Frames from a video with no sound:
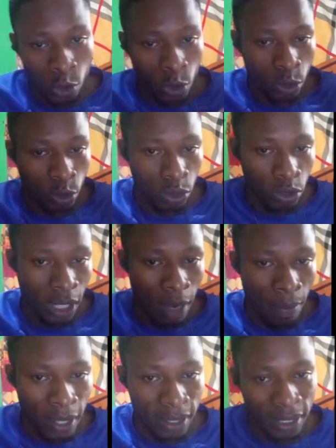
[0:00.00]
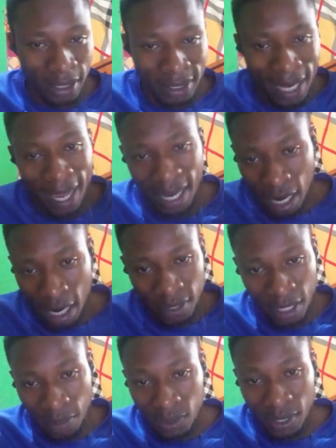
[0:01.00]
talk about the diagrams, the input
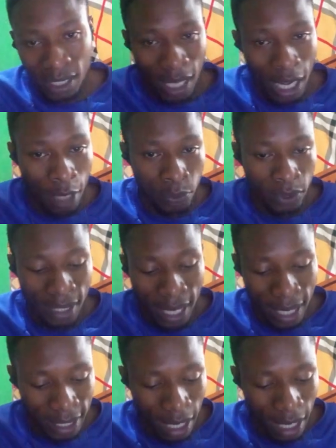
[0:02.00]
and output diagrams.